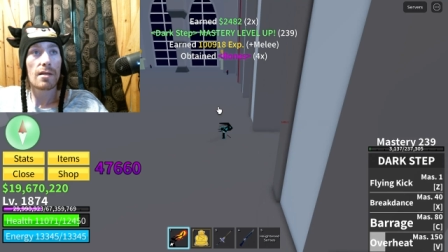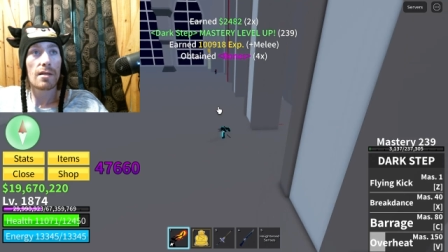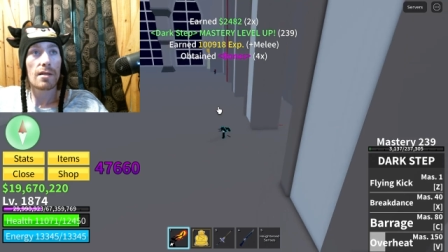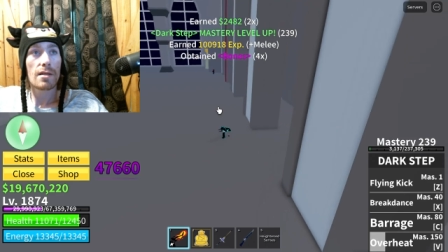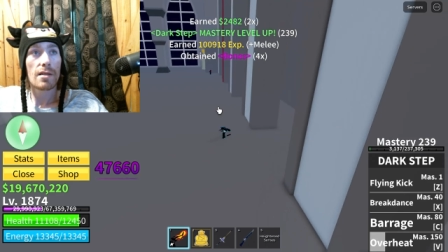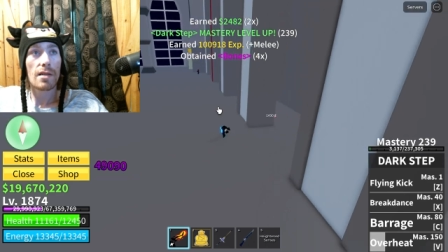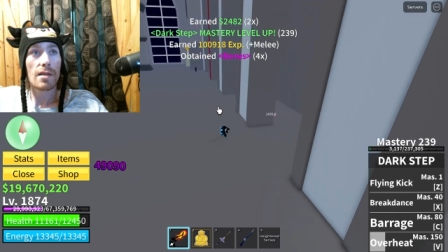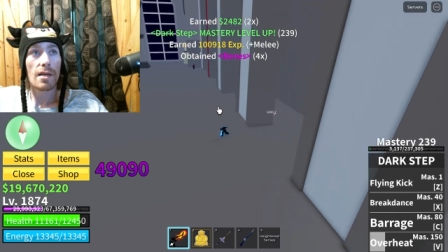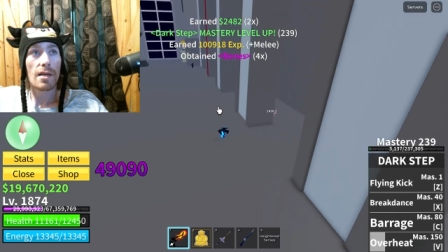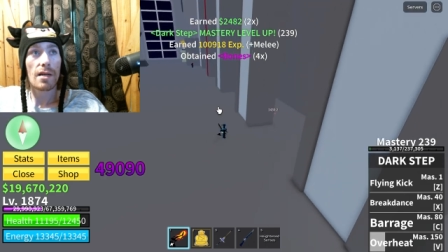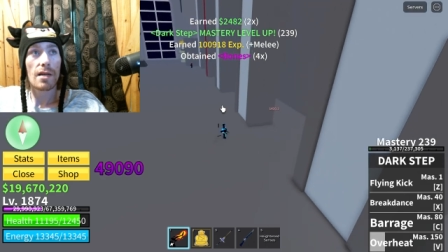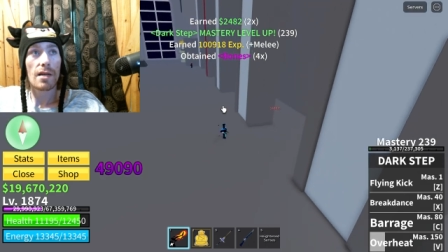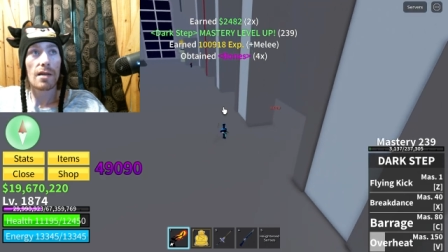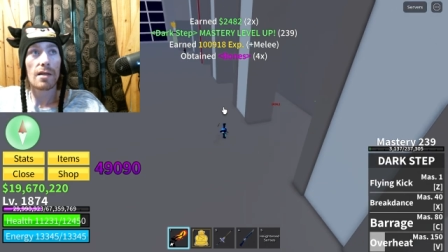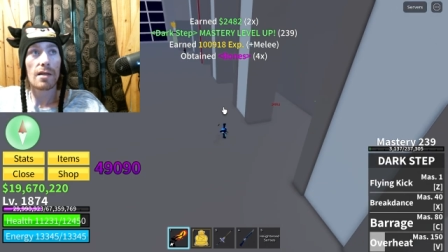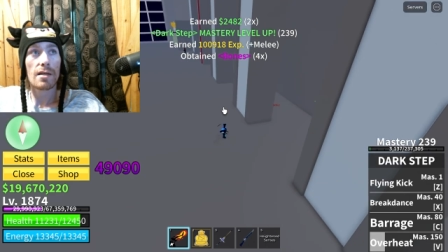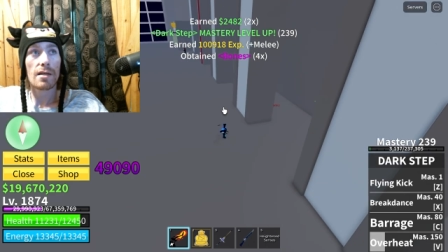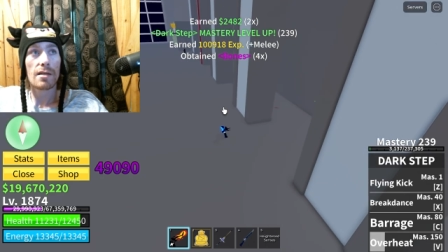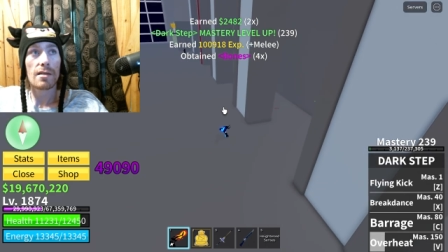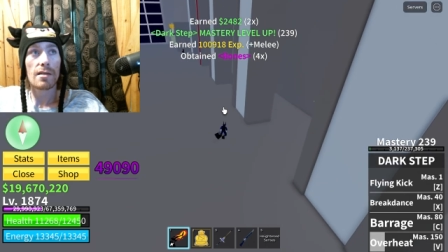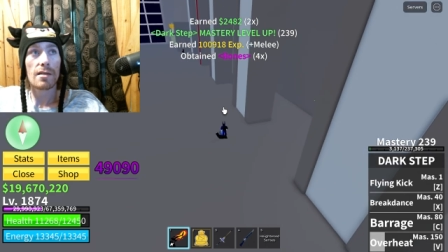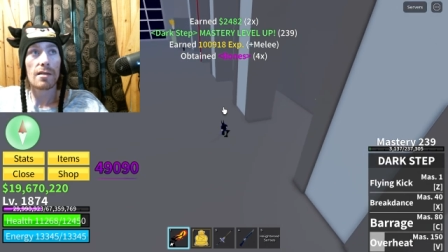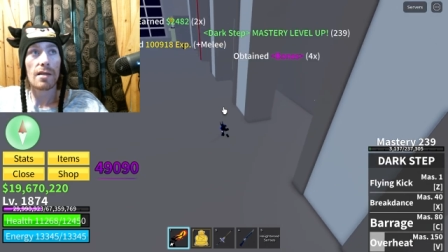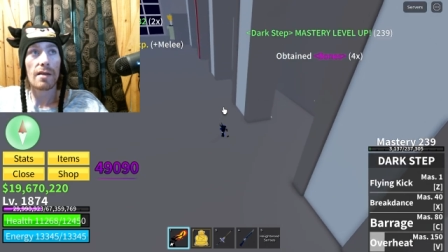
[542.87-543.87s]

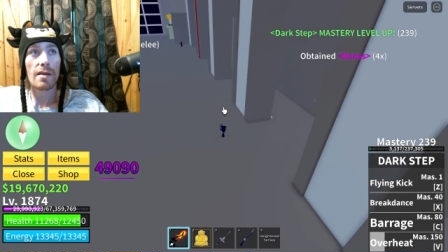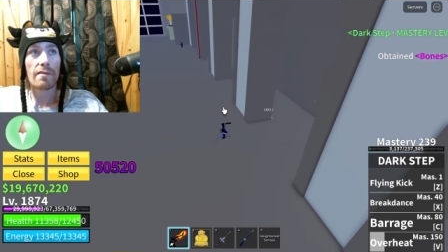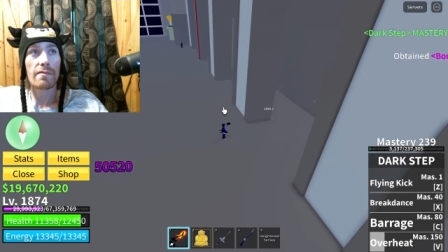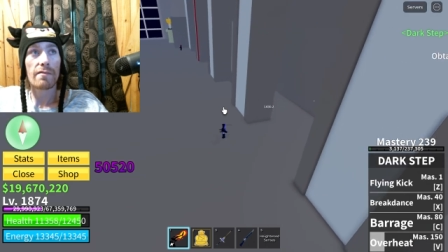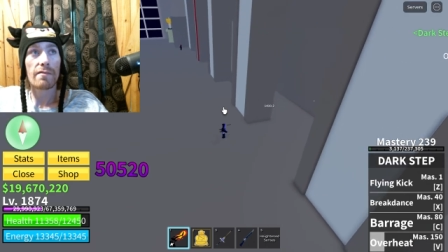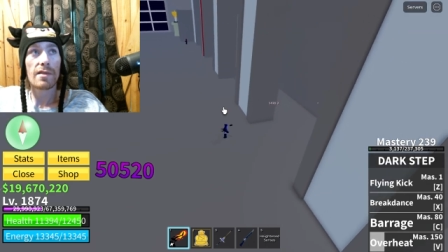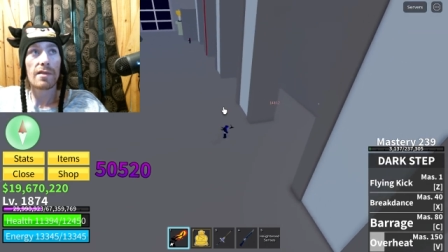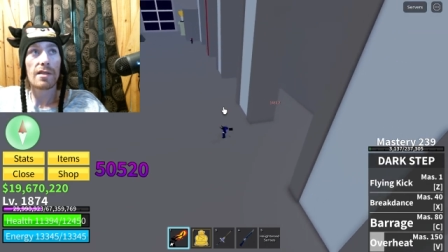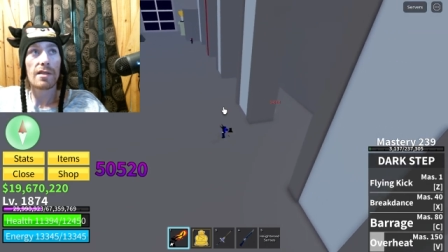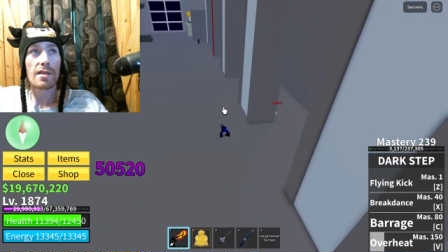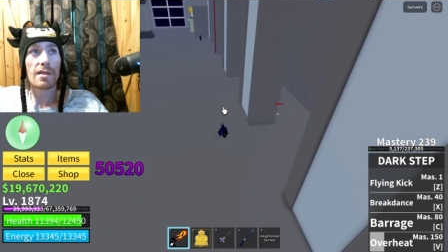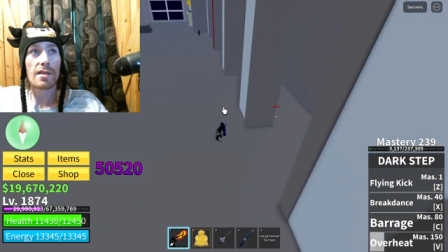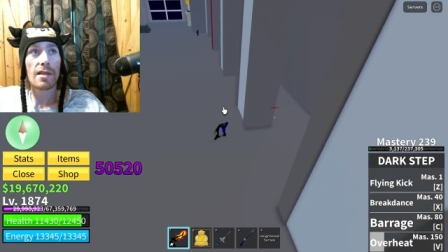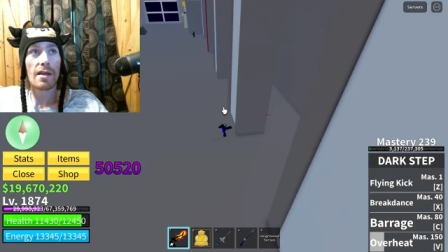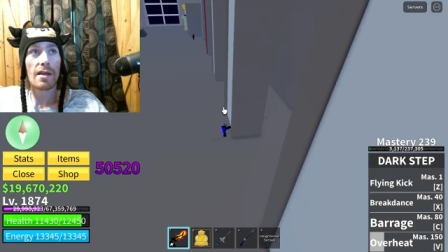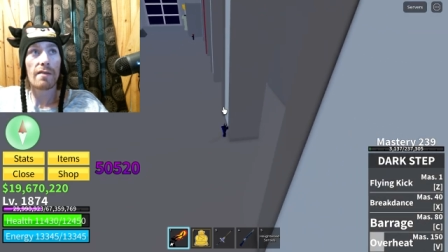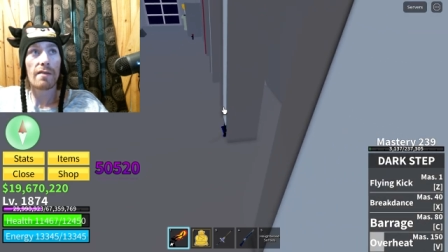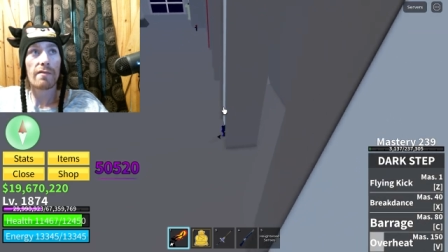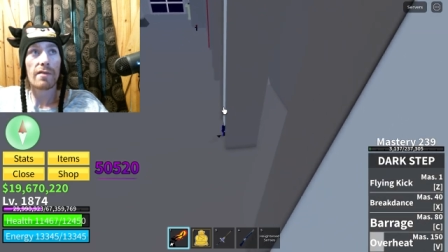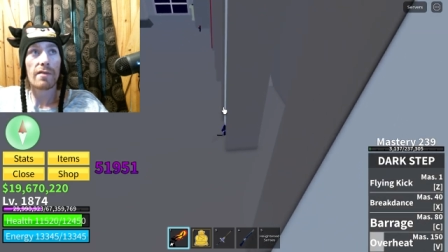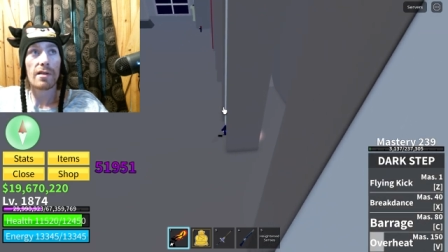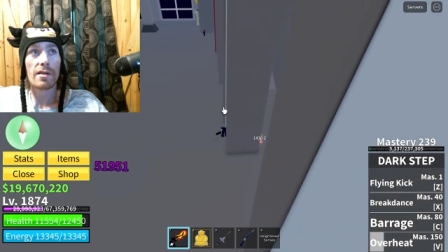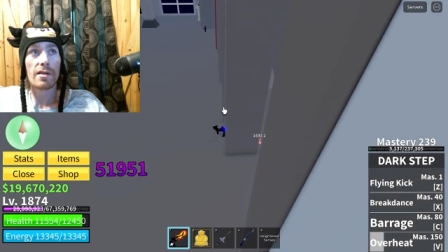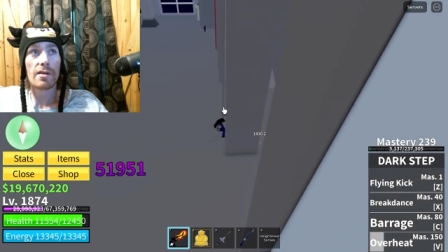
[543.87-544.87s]
Yes, I've
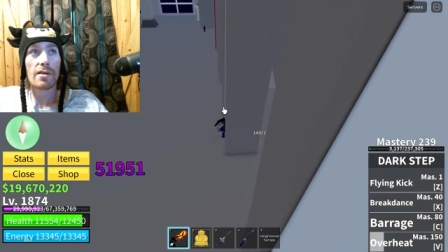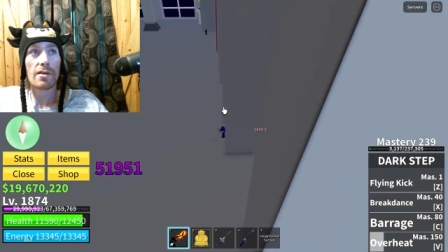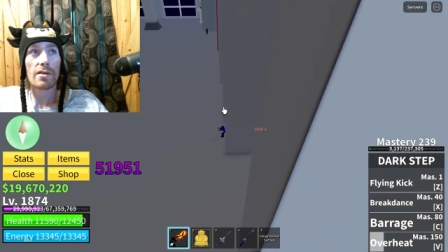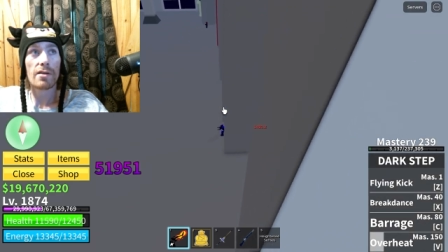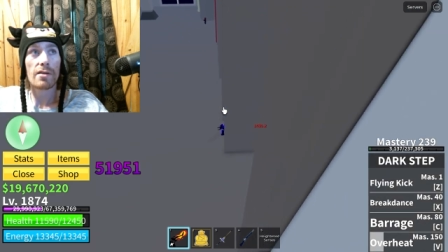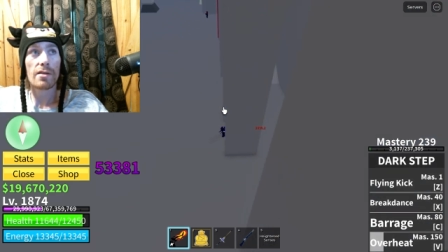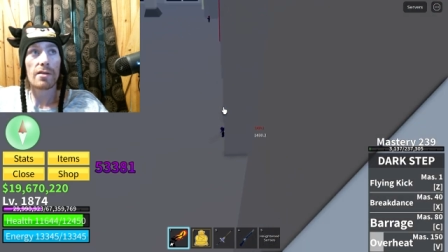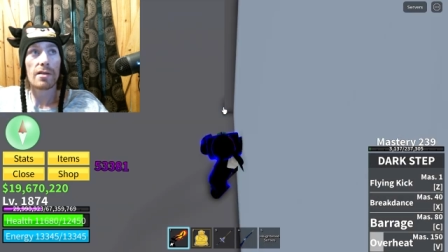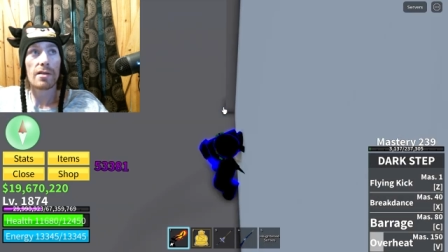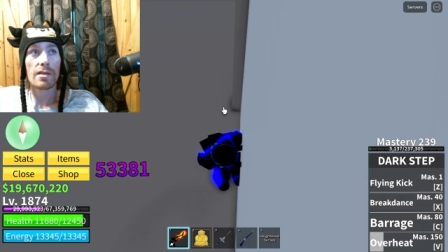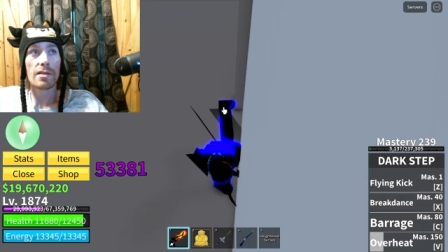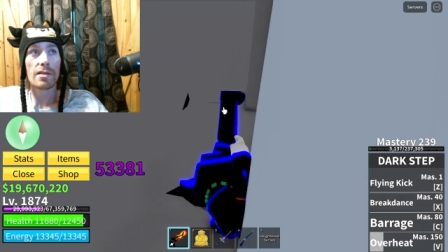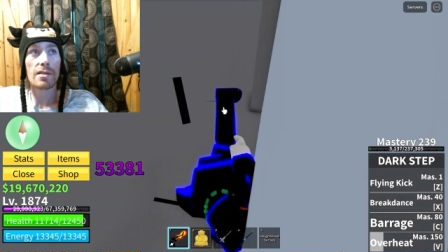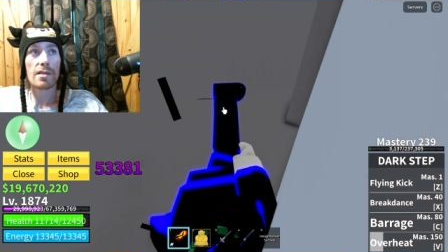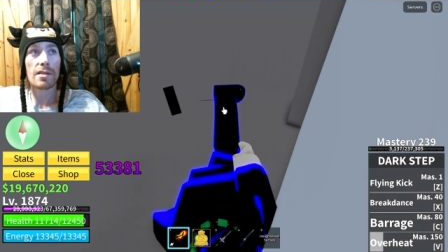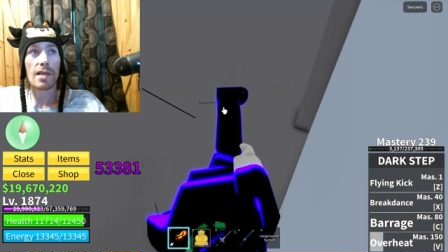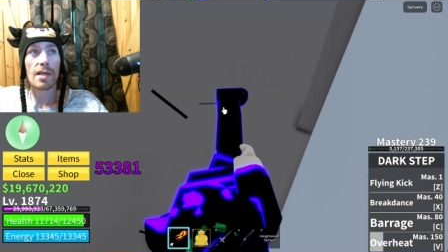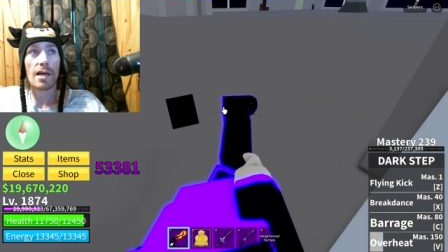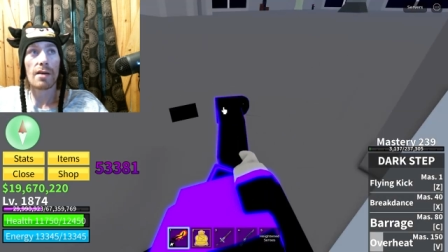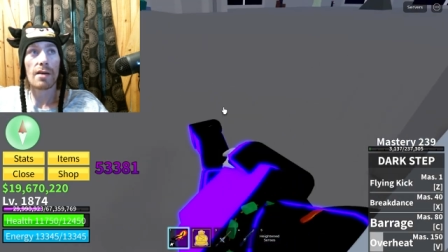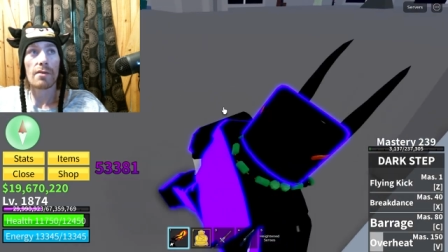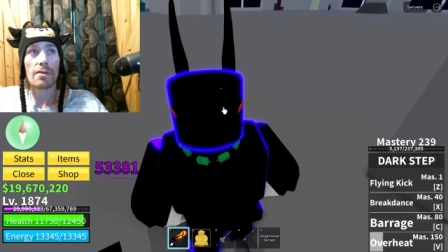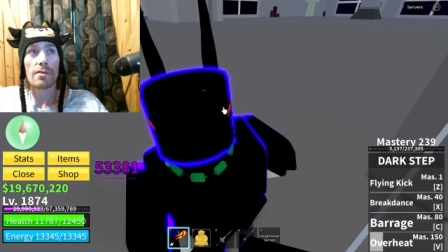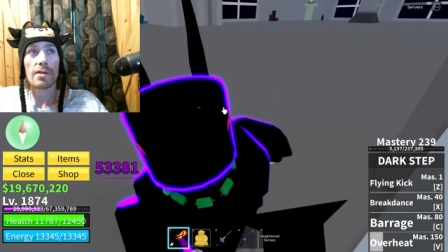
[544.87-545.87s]
definitely heard this
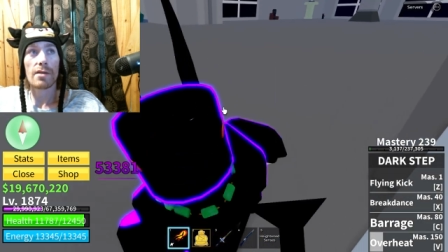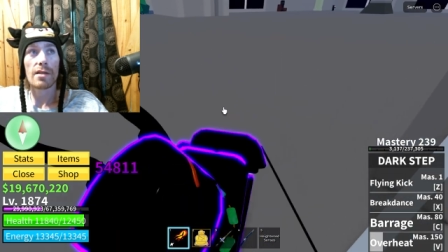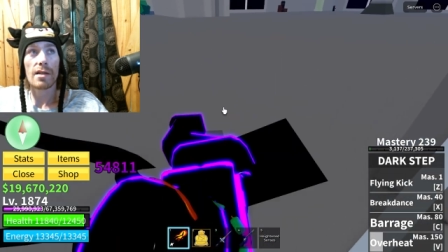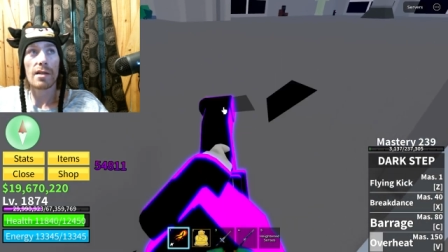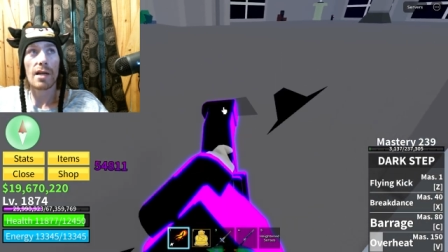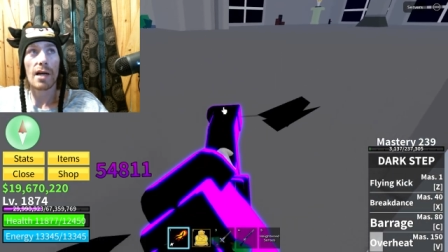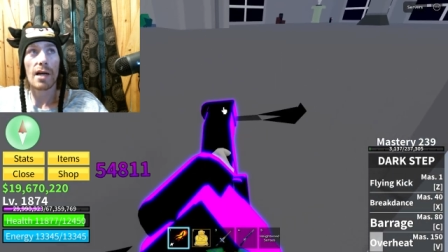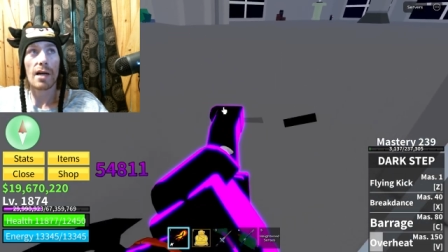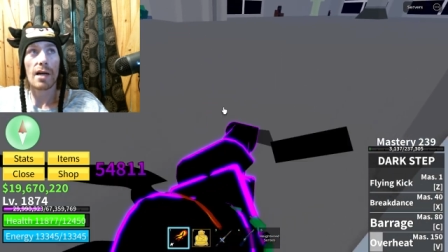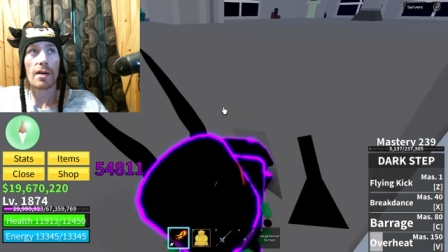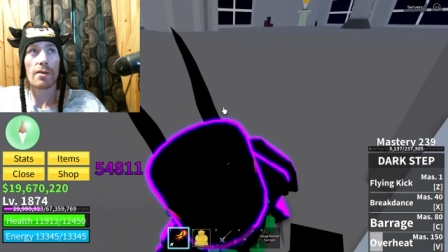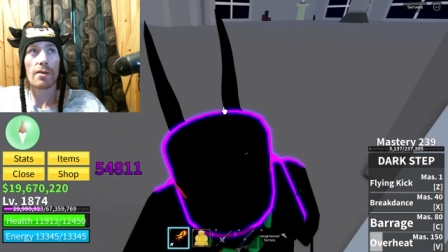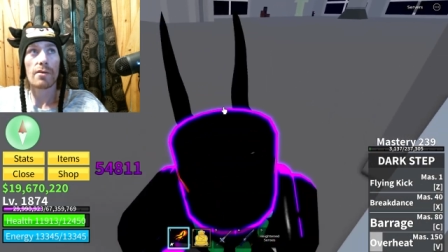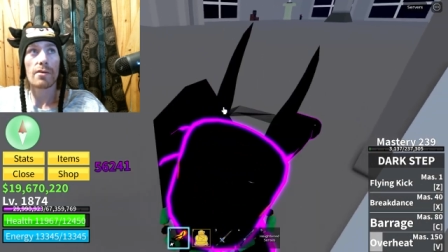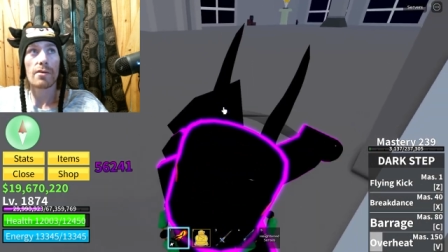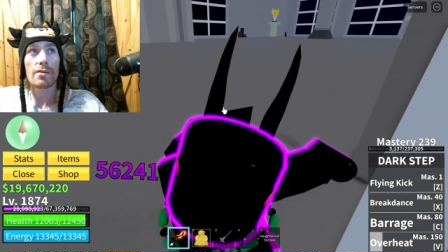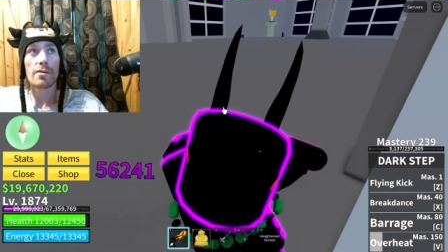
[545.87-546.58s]
sound now.